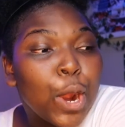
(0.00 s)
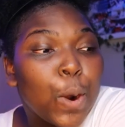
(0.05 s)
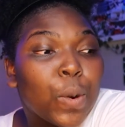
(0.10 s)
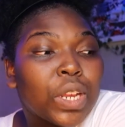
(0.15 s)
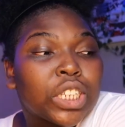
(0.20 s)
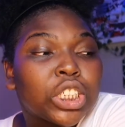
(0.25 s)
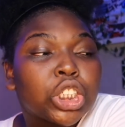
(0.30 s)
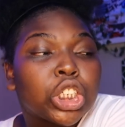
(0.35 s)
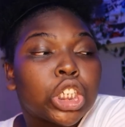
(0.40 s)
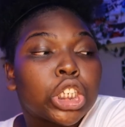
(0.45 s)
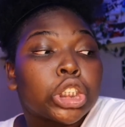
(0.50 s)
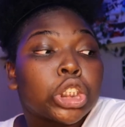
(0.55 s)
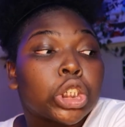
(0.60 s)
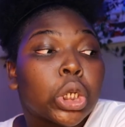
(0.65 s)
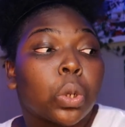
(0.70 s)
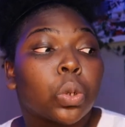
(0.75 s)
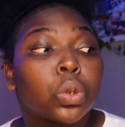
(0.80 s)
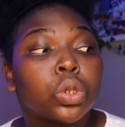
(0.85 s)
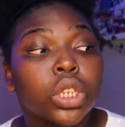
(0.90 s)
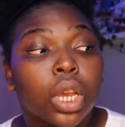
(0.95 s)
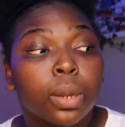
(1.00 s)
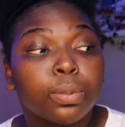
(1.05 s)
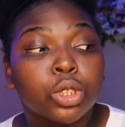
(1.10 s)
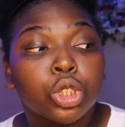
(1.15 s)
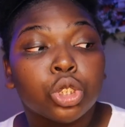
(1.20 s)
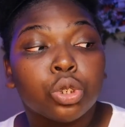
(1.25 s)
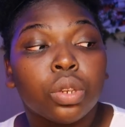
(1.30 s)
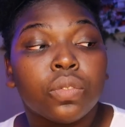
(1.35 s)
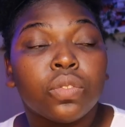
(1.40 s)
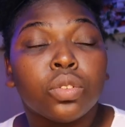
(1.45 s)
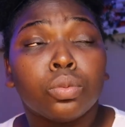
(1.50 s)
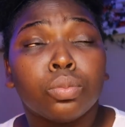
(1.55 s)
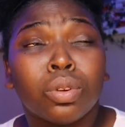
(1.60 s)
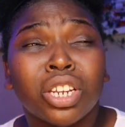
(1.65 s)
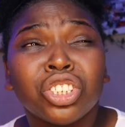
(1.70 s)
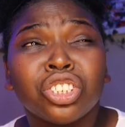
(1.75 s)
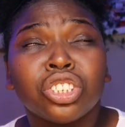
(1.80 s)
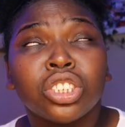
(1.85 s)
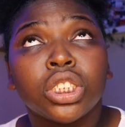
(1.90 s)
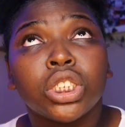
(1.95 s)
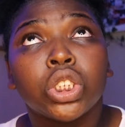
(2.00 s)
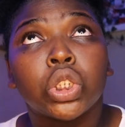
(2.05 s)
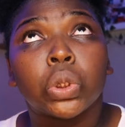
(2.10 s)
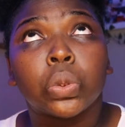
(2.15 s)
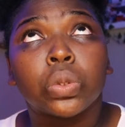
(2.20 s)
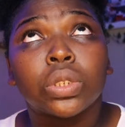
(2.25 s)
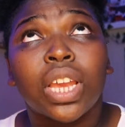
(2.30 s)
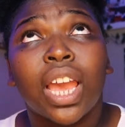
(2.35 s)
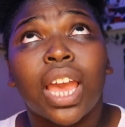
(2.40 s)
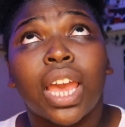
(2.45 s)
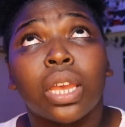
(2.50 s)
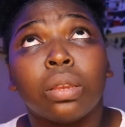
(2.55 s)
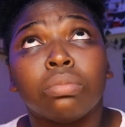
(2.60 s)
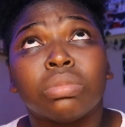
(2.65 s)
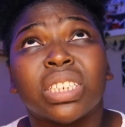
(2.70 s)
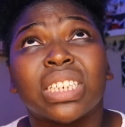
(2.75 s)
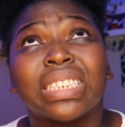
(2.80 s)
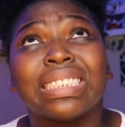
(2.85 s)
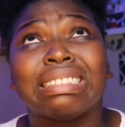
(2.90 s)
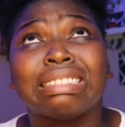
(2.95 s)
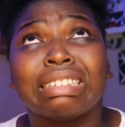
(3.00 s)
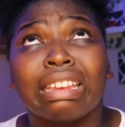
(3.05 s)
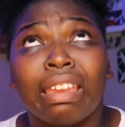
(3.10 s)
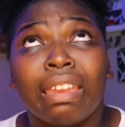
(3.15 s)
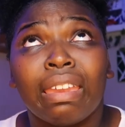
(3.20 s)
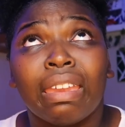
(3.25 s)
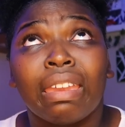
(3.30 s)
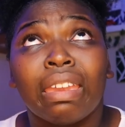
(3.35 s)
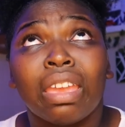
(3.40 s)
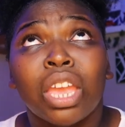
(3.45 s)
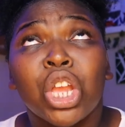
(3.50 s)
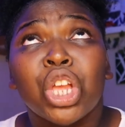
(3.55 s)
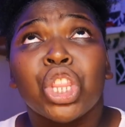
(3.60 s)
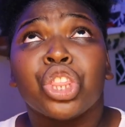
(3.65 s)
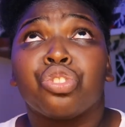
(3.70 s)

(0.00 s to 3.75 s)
which totals up to, if you brush your teeth 2 times a day,